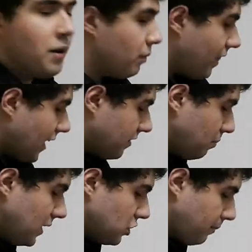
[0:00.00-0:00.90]
But that
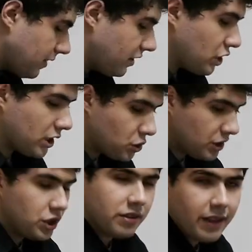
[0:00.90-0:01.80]
speech message
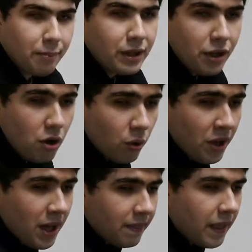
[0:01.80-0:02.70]
actually just let me know
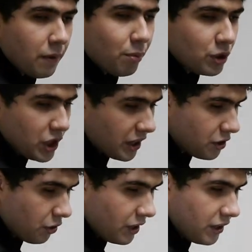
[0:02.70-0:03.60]
that the
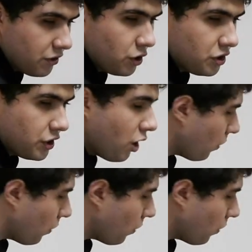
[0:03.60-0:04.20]
projector is good to go